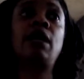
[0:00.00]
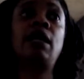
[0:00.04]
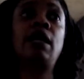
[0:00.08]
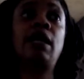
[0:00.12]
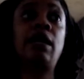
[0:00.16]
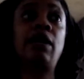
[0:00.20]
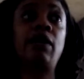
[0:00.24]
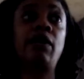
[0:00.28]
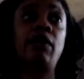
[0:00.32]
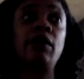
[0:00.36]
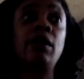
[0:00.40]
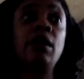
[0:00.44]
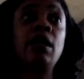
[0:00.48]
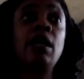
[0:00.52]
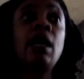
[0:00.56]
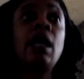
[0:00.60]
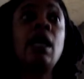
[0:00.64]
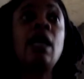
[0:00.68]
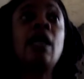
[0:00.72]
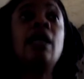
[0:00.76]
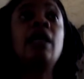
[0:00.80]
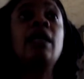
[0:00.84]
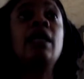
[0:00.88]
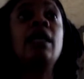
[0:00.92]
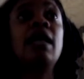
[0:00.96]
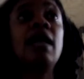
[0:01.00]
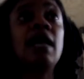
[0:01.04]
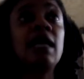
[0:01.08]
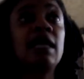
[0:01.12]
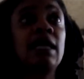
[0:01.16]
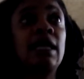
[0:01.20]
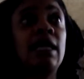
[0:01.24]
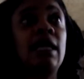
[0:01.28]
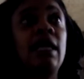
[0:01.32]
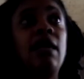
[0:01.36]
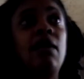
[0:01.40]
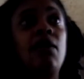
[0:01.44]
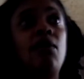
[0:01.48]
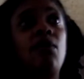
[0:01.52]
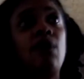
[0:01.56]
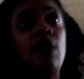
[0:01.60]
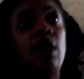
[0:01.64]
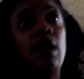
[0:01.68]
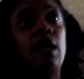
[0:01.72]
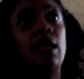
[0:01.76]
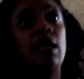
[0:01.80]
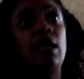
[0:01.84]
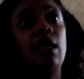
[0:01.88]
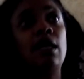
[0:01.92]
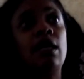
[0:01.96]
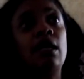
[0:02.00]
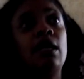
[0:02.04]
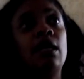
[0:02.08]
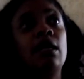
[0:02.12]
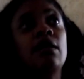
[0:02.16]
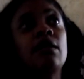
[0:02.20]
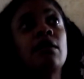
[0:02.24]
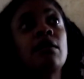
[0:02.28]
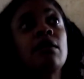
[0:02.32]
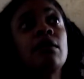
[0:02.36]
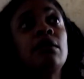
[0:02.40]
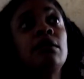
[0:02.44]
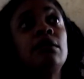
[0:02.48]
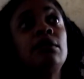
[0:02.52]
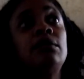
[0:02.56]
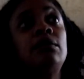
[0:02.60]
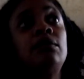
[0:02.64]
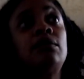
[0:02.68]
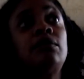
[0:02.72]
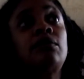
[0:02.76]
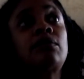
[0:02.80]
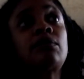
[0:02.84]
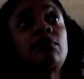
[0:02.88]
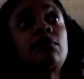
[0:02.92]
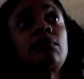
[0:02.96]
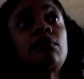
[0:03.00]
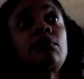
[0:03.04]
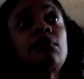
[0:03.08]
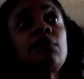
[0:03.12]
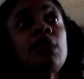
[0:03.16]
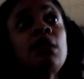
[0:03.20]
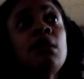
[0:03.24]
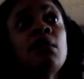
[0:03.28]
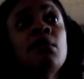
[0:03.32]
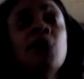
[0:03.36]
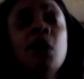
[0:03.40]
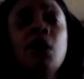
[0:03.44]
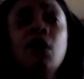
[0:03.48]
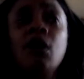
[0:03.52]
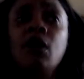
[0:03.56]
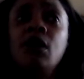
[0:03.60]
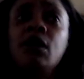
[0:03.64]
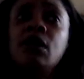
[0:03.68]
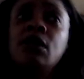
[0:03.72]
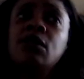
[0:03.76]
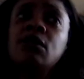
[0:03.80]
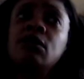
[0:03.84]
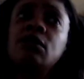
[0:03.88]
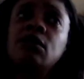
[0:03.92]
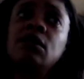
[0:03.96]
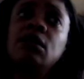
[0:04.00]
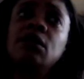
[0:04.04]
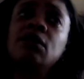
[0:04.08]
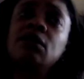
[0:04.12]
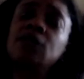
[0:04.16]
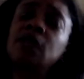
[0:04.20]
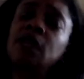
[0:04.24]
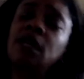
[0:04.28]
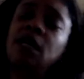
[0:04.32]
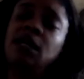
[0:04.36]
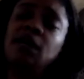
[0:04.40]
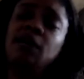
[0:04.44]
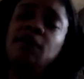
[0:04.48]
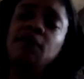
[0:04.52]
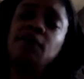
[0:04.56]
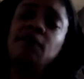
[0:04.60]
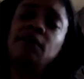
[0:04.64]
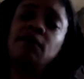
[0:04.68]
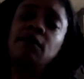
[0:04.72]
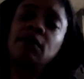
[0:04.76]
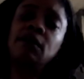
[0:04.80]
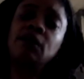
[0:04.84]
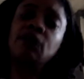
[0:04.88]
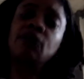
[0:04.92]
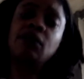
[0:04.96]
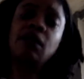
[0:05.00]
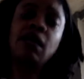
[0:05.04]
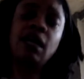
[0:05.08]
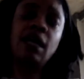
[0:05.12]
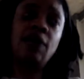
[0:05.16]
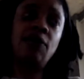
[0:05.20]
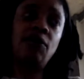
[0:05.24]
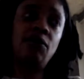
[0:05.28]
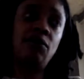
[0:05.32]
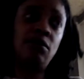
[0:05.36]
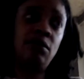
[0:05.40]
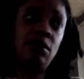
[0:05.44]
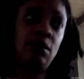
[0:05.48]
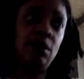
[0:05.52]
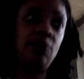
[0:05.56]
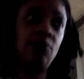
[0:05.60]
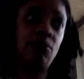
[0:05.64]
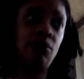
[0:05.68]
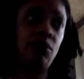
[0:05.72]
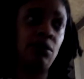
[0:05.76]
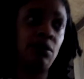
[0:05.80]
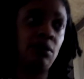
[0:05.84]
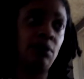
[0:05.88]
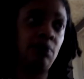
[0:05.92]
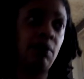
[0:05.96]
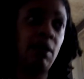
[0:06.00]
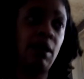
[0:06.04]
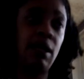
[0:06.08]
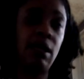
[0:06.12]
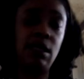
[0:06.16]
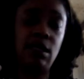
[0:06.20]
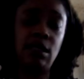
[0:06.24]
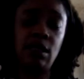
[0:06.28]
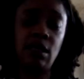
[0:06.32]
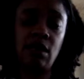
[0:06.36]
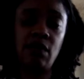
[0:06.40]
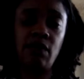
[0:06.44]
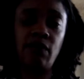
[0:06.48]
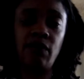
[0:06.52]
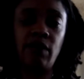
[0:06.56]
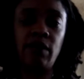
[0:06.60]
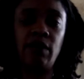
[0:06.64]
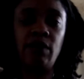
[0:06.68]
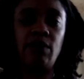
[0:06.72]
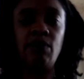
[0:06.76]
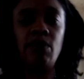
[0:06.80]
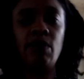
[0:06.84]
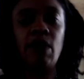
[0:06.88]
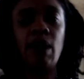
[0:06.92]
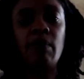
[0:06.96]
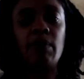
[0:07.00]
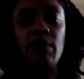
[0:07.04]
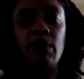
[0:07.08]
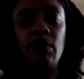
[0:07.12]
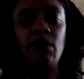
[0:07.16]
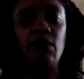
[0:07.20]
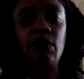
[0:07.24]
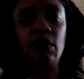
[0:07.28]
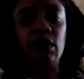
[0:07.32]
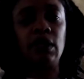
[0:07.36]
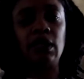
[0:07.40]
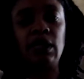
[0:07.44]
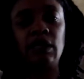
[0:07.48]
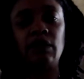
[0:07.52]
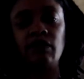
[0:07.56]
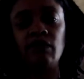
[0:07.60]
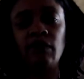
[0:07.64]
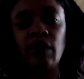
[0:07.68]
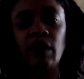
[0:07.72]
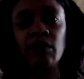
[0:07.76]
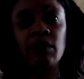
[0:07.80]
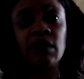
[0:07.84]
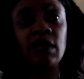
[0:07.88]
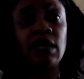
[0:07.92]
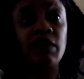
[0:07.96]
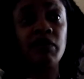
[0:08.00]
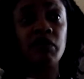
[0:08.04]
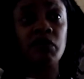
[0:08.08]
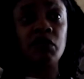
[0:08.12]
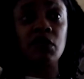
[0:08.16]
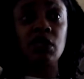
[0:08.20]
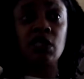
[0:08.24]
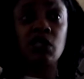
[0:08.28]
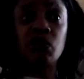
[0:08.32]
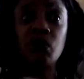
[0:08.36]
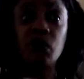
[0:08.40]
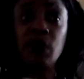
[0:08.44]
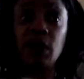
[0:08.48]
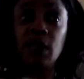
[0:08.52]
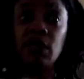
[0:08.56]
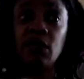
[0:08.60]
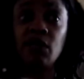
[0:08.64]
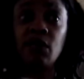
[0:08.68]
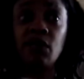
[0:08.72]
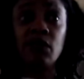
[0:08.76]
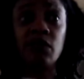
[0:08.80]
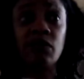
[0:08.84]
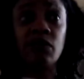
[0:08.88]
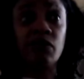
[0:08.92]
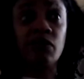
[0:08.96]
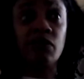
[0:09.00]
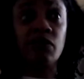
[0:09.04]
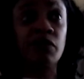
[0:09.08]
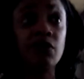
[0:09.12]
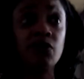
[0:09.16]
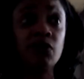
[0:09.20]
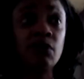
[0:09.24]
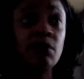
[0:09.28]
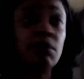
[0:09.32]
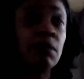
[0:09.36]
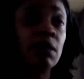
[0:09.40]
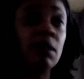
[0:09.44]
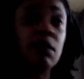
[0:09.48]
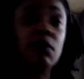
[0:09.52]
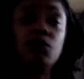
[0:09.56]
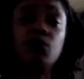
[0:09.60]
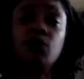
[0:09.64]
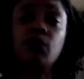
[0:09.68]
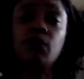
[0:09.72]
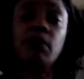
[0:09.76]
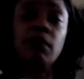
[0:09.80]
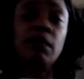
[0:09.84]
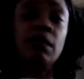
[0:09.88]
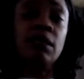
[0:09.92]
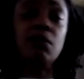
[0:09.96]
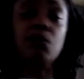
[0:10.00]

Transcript: here and connect in that way. But also know that you can't own this world by yourself and you probably will leave. I'm gonna give you a twin or three triplets,